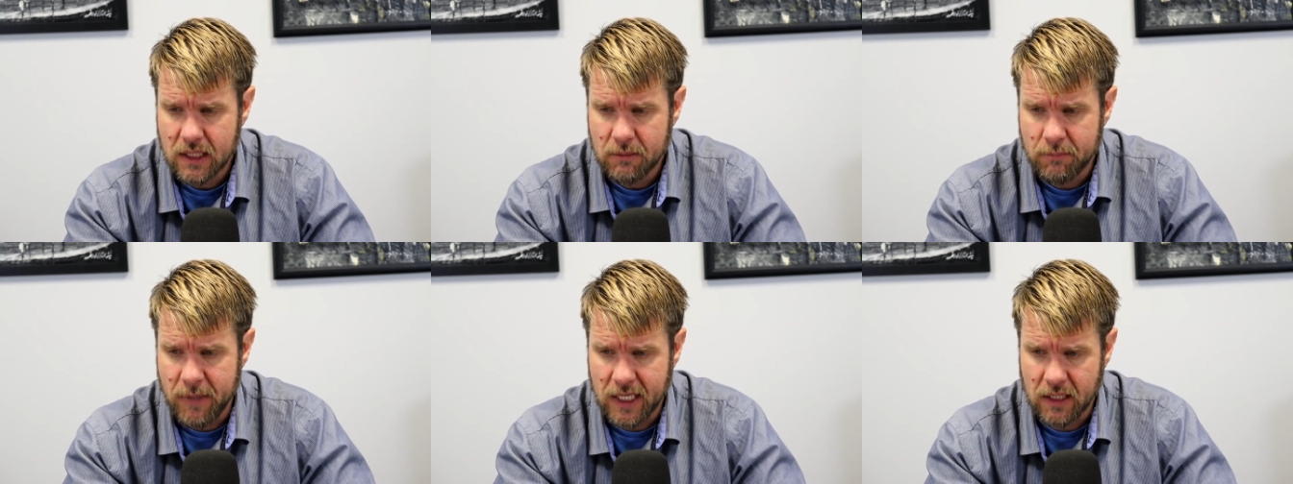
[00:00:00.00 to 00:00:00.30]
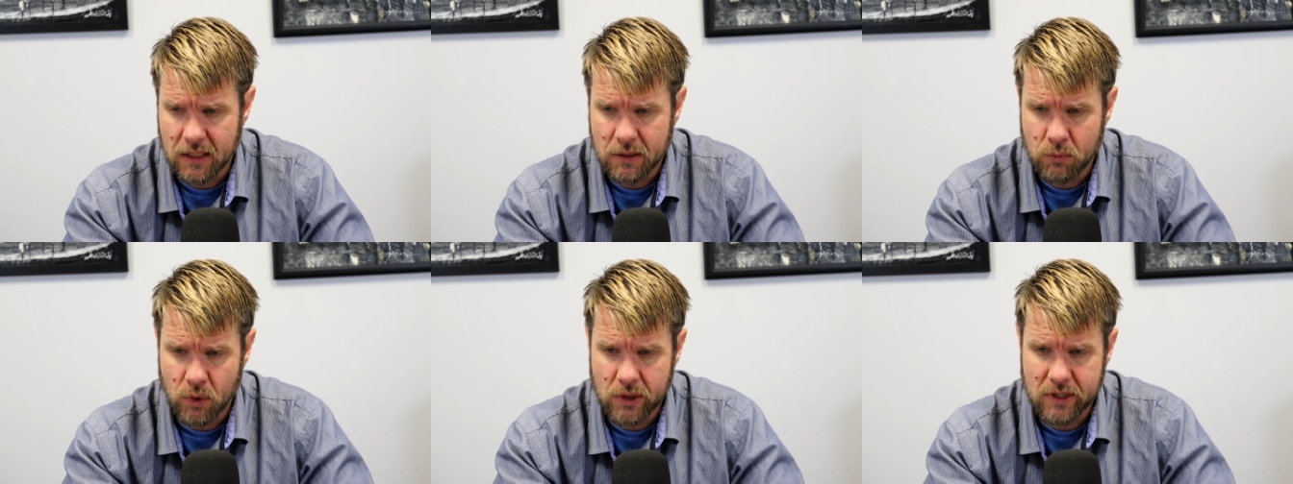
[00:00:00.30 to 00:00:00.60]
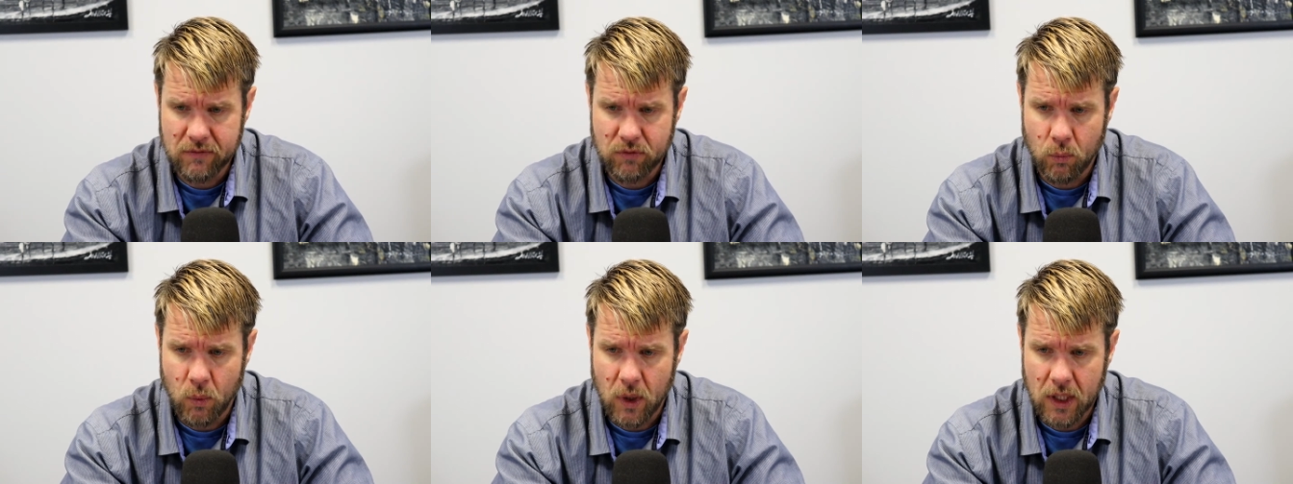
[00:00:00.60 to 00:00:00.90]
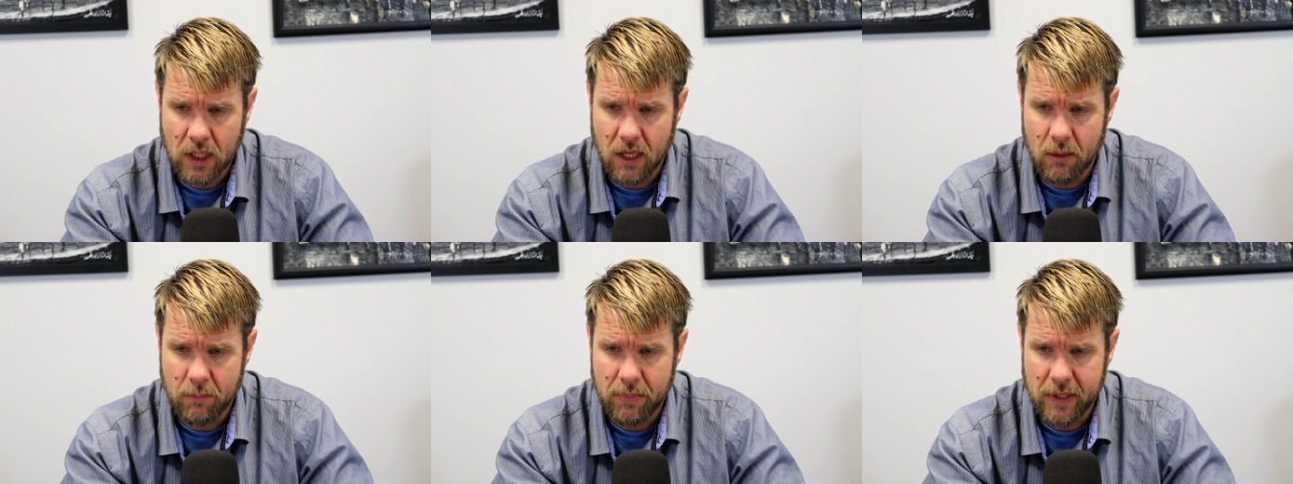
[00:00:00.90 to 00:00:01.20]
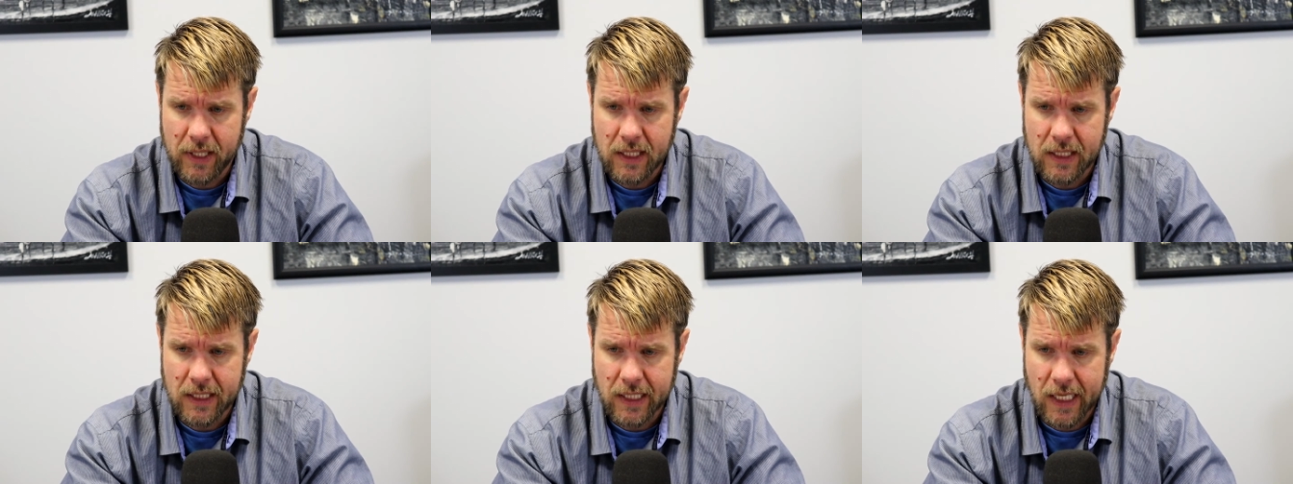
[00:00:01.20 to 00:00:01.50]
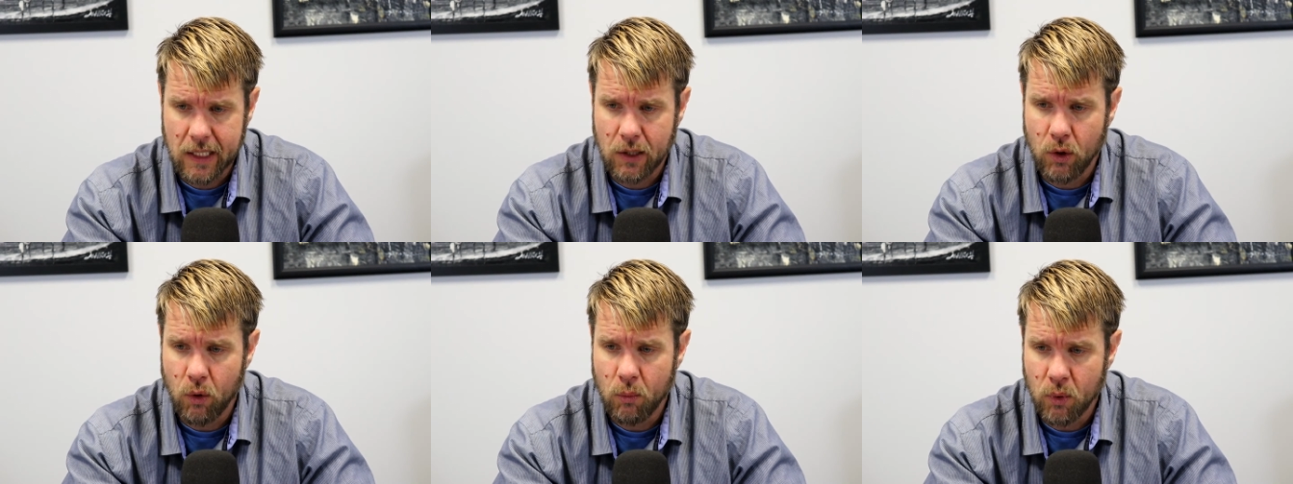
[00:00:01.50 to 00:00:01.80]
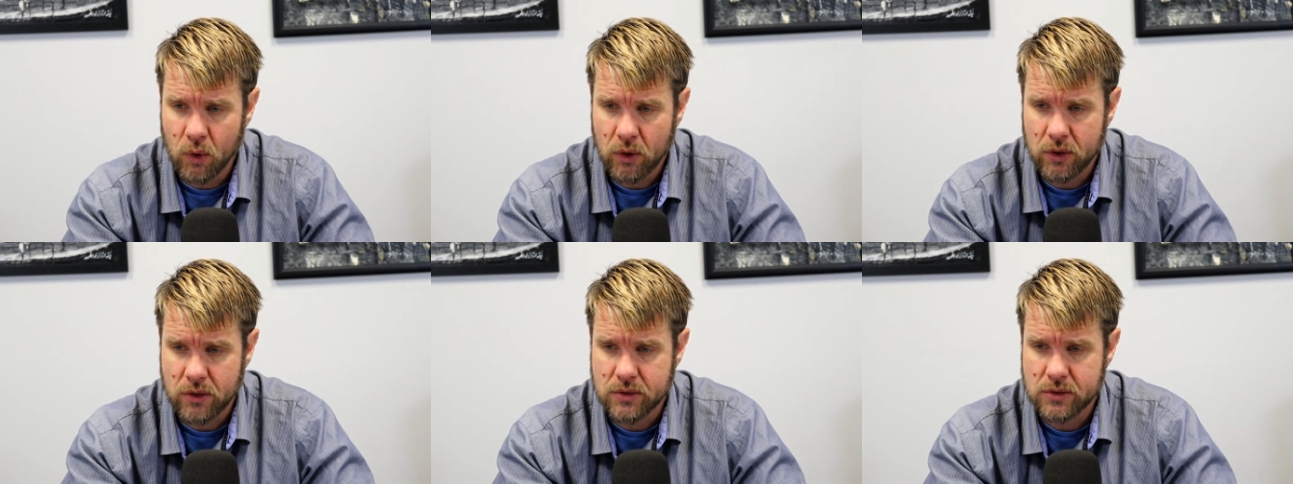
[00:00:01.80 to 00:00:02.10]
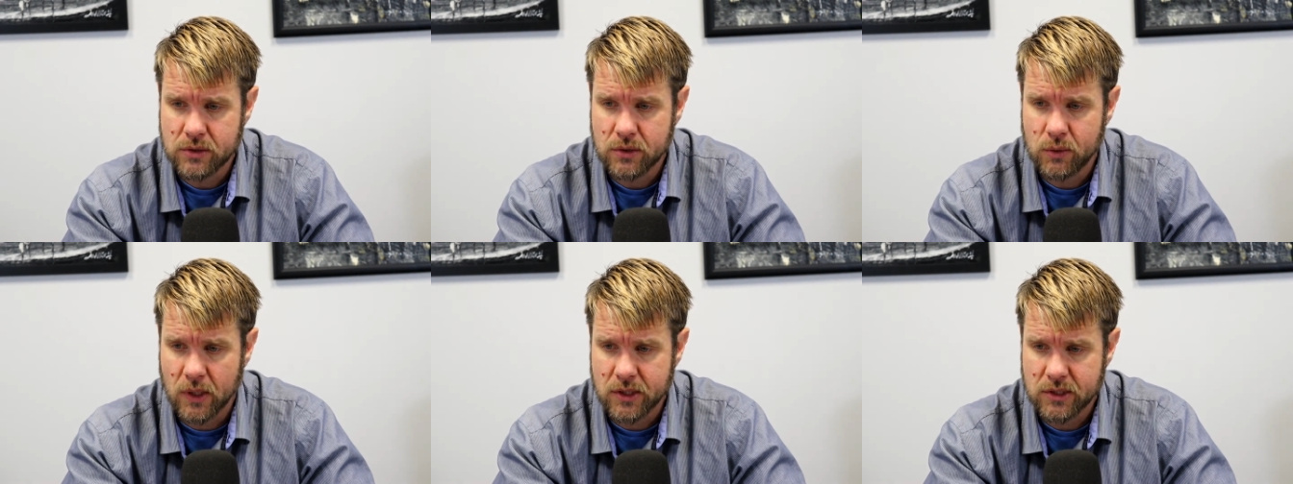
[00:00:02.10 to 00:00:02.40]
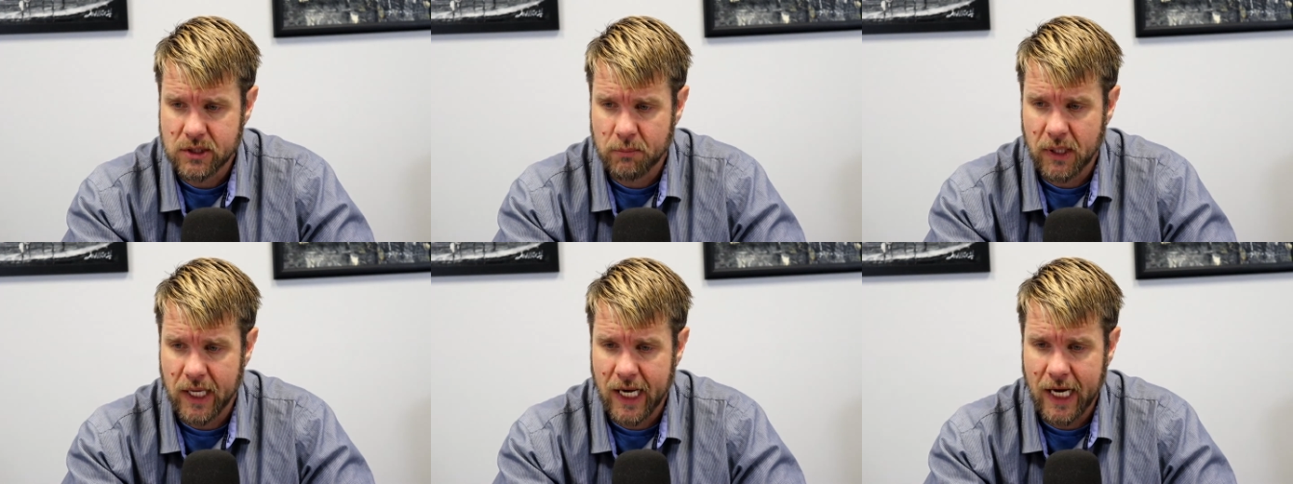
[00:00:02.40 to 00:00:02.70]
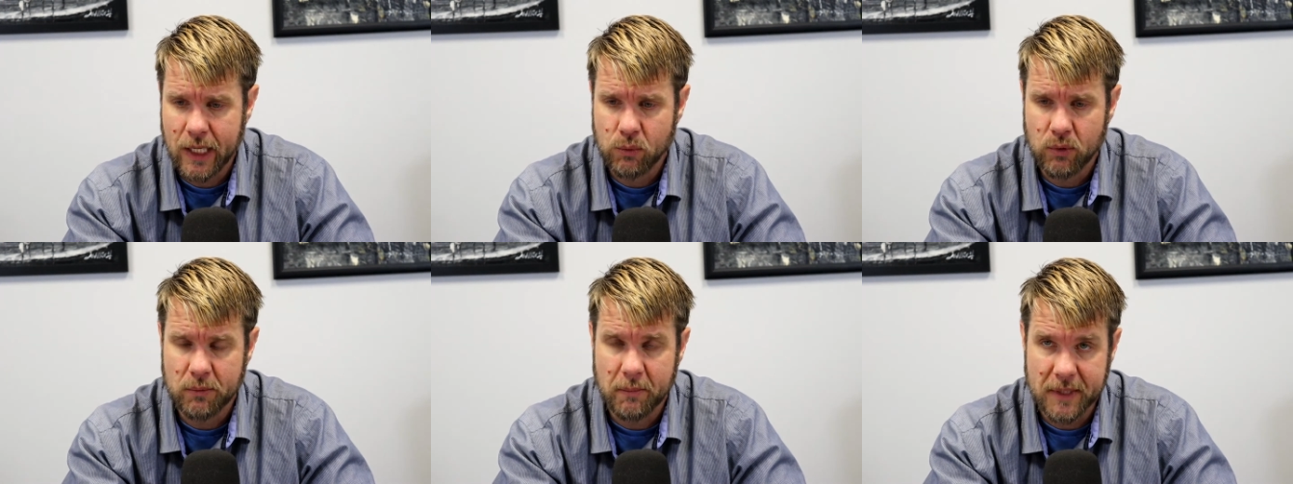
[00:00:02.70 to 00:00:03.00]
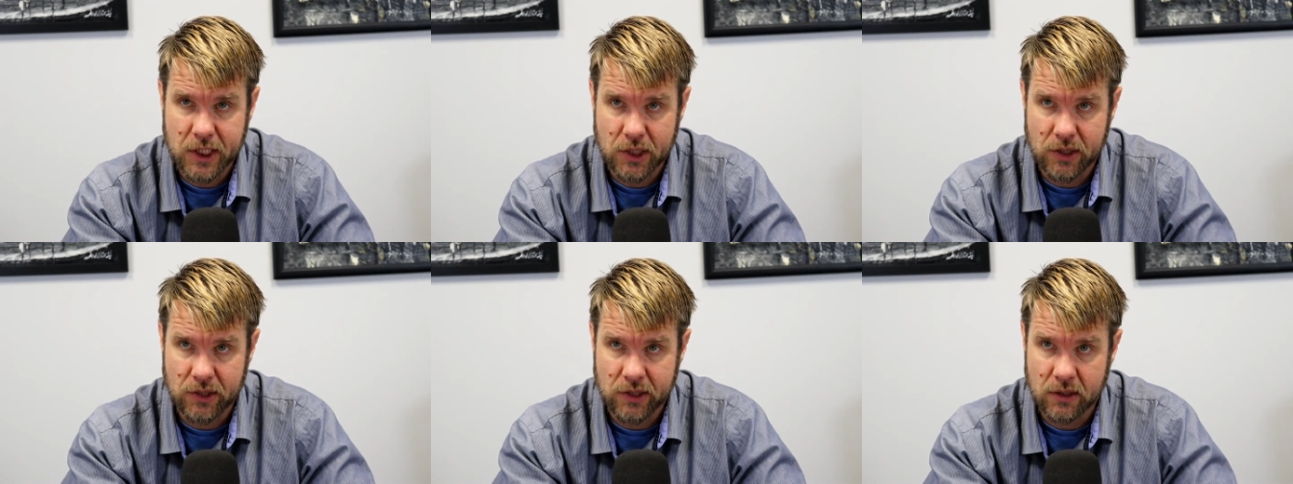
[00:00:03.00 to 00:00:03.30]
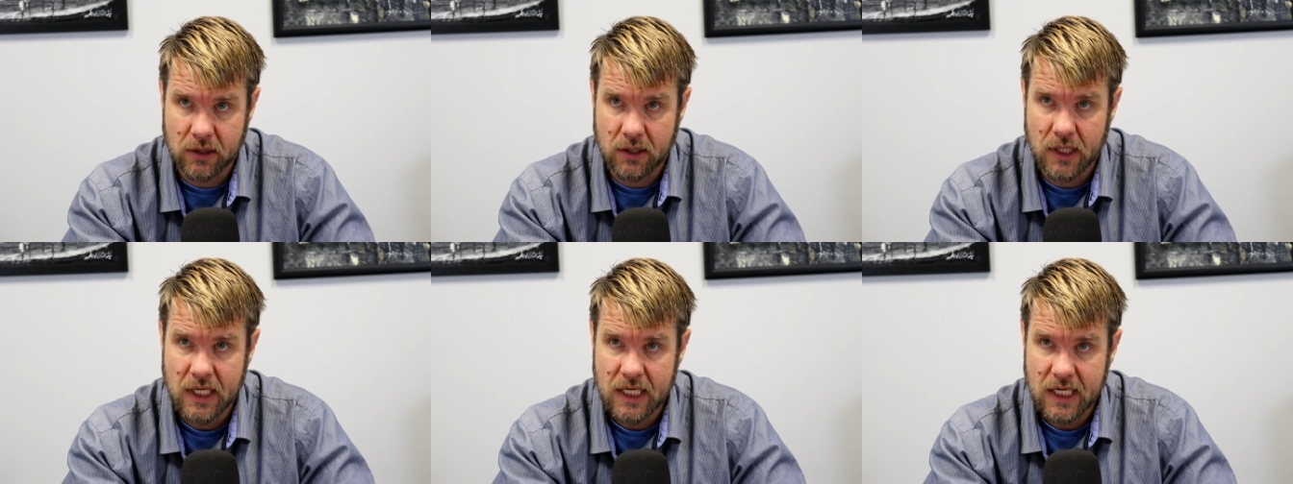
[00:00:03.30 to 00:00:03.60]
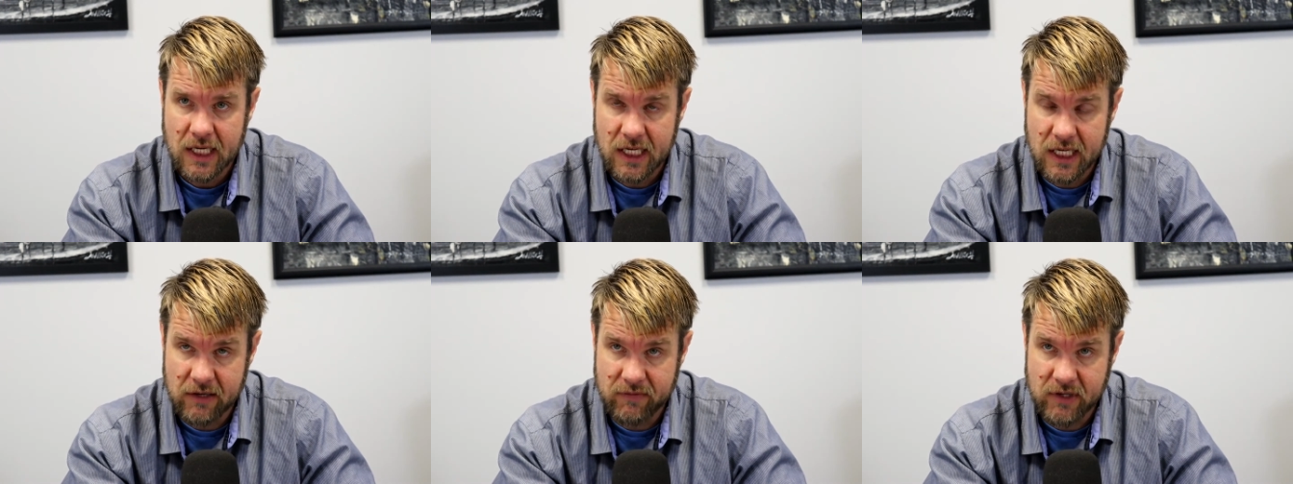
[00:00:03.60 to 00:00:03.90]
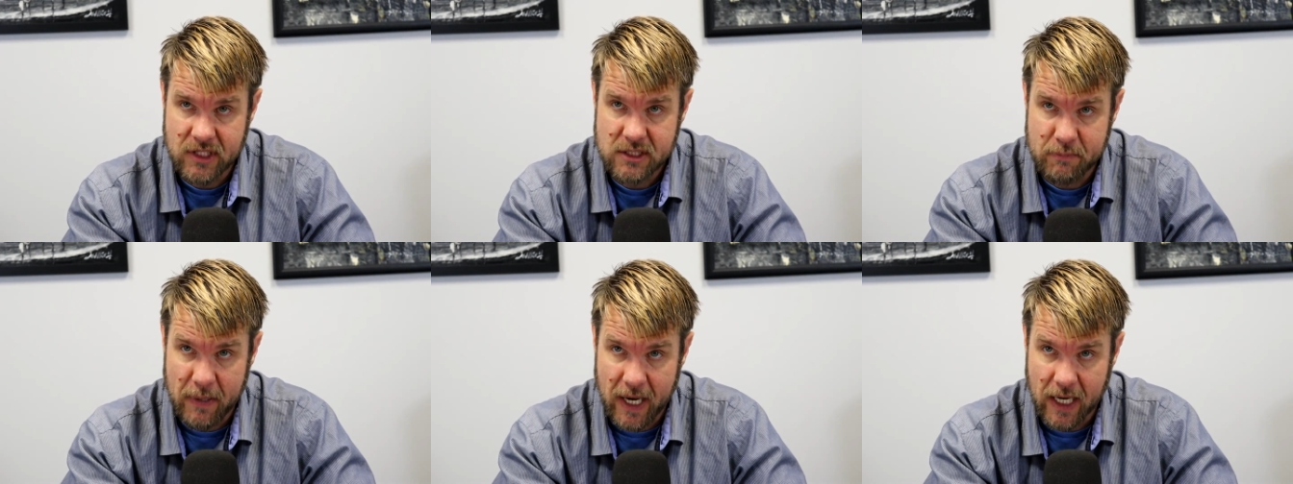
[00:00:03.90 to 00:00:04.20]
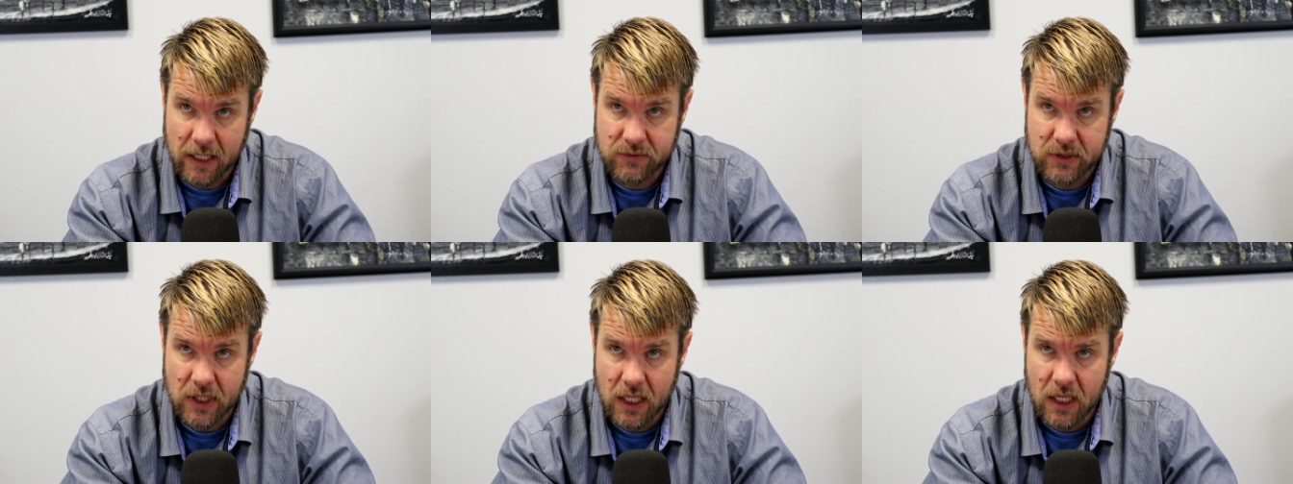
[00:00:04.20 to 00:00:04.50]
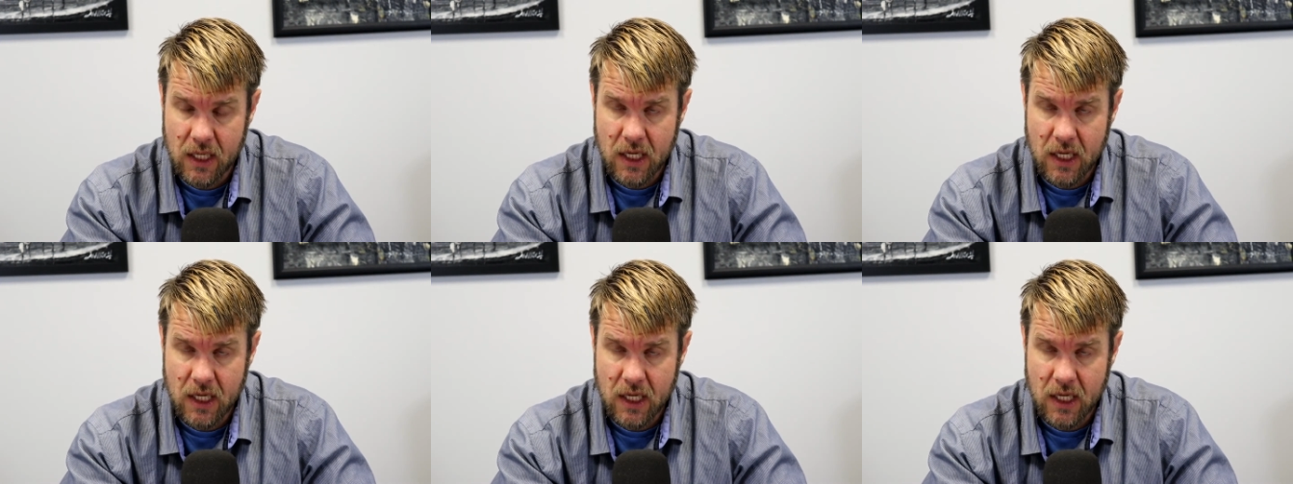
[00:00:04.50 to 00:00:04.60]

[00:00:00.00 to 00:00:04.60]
mainly working for one company, and at-home workers who are supplied with material and giving specs.